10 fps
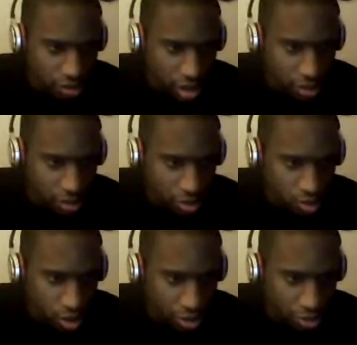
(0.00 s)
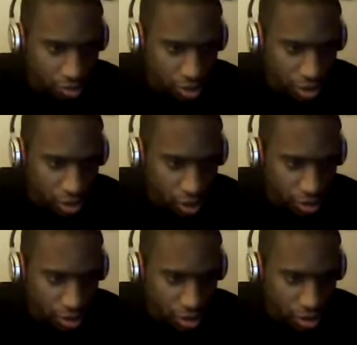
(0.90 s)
with Wonder Woman artist